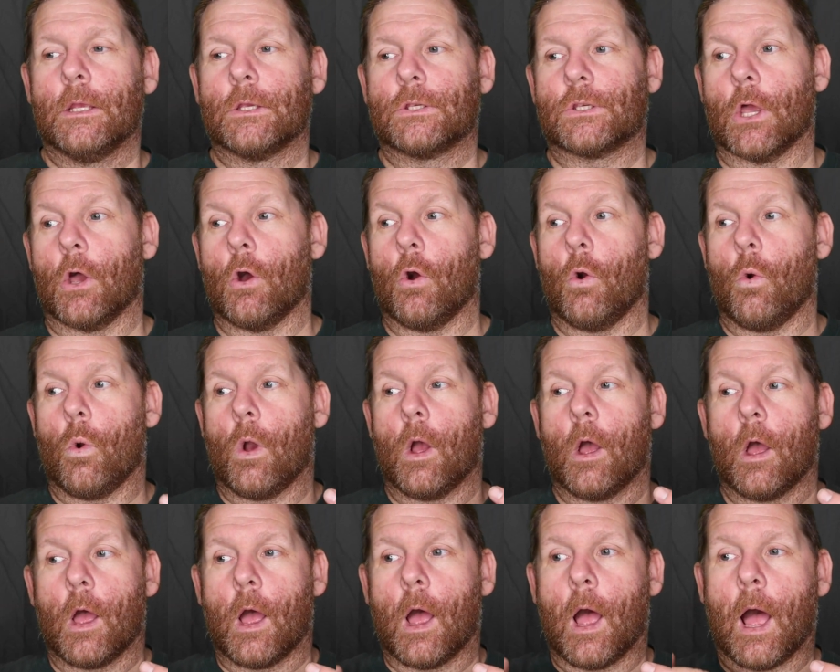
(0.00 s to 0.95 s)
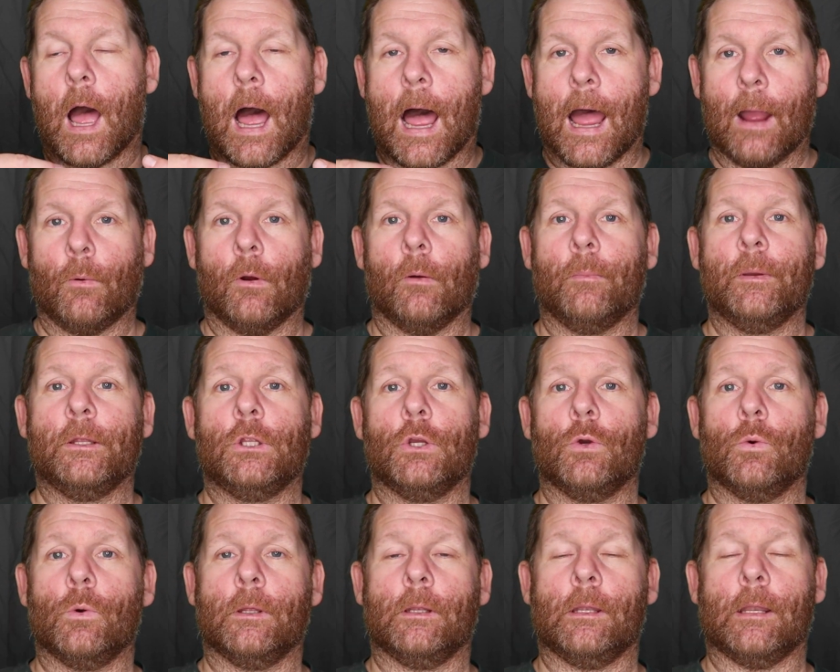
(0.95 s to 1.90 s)
So I will be
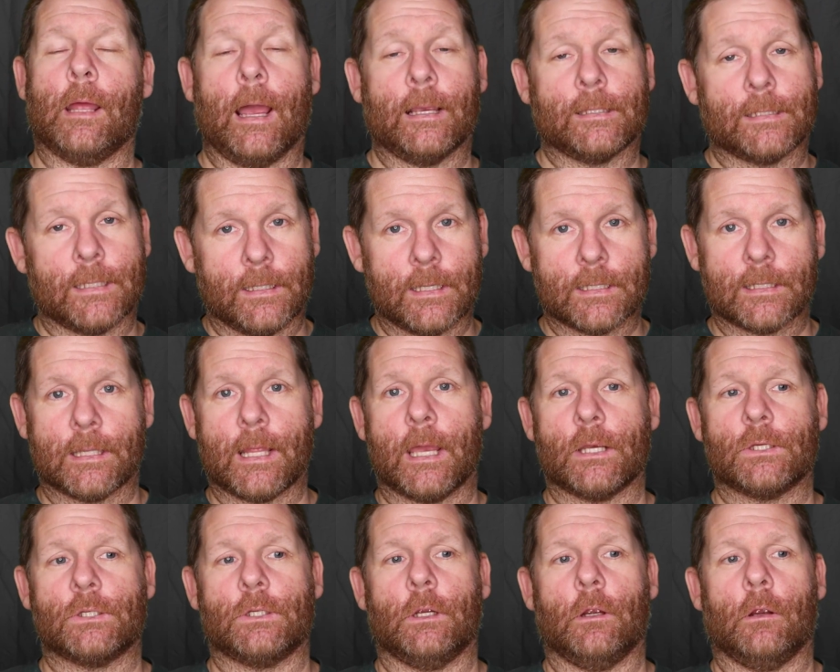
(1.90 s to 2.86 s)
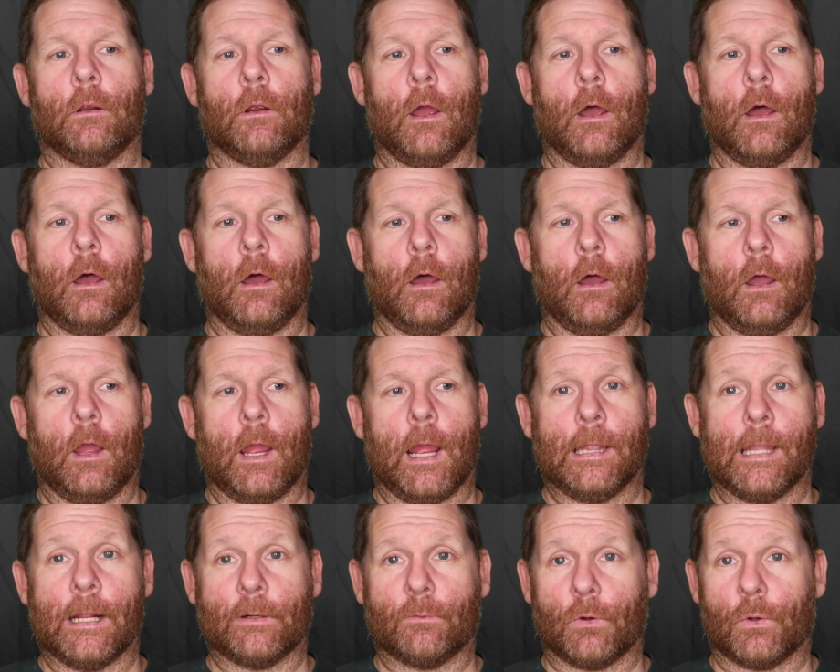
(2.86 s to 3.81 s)
doing, I said this last year, uh,
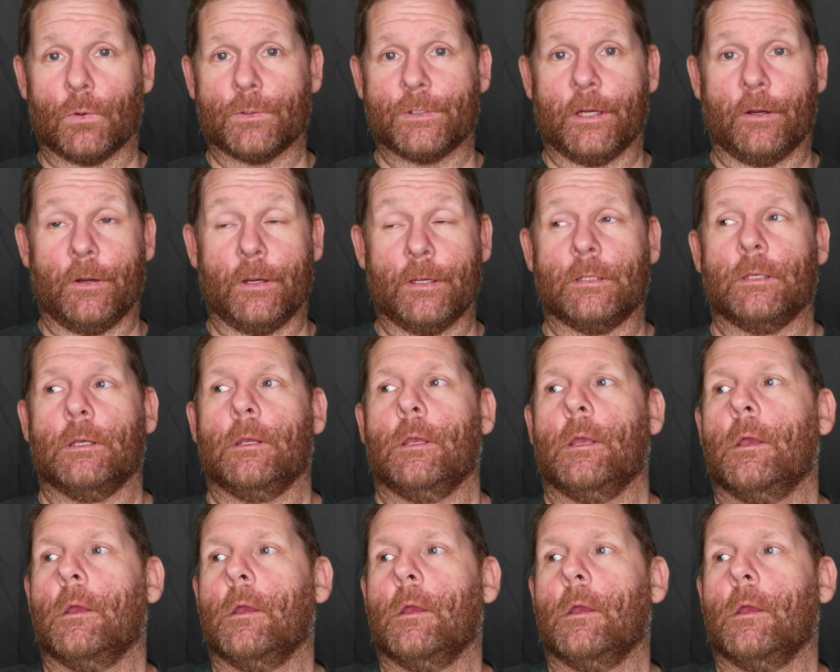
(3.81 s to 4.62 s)
electrical series